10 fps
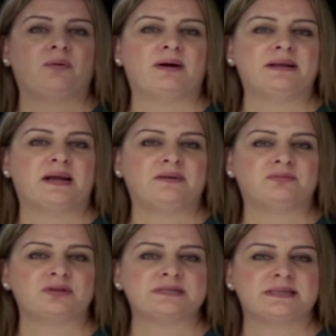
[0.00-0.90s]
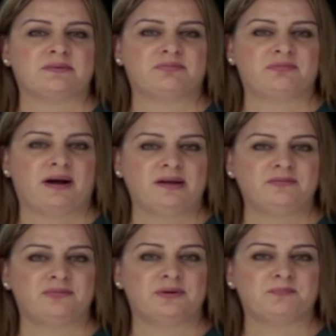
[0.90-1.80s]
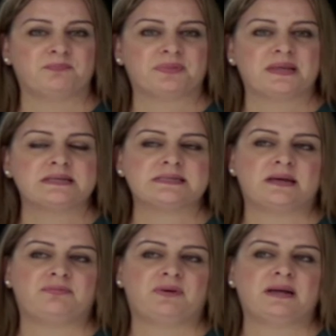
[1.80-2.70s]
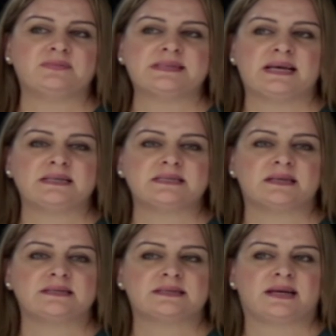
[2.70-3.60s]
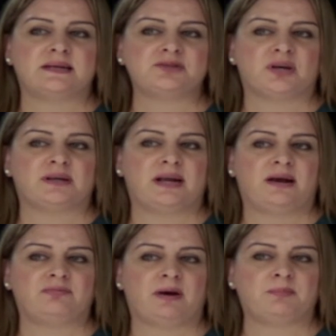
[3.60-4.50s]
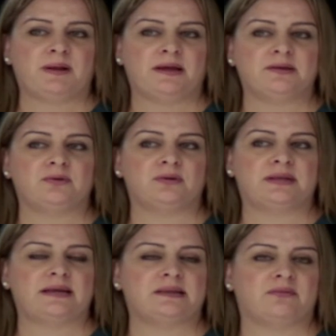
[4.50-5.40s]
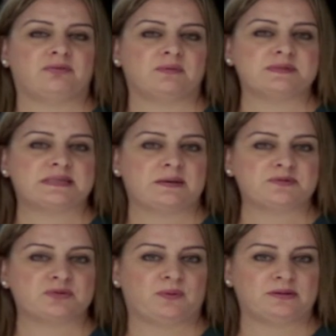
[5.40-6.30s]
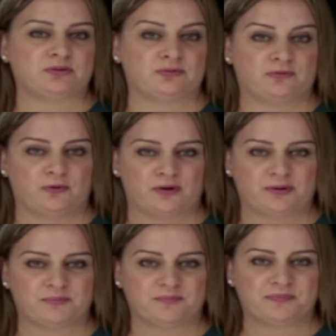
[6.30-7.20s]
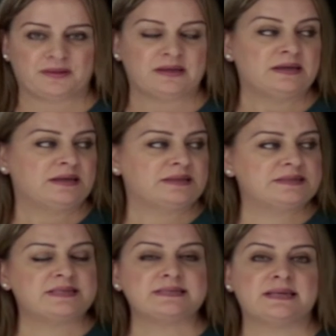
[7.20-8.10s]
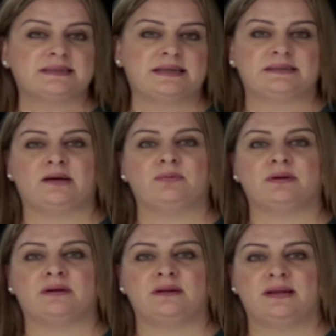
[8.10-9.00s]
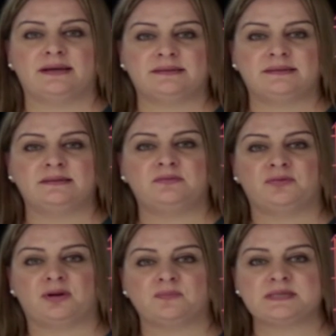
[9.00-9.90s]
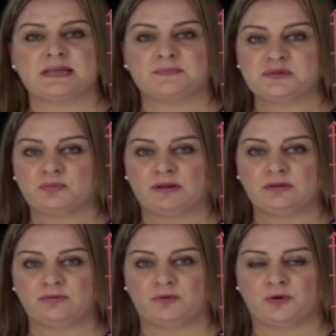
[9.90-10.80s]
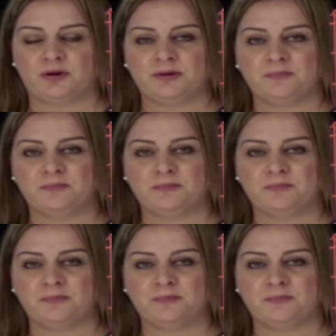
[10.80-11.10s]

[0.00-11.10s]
arrive to step 5. Step 5 says, sketch a graph applying your data from steps 1 to 4. This is the data we collected from steps 1 to 4.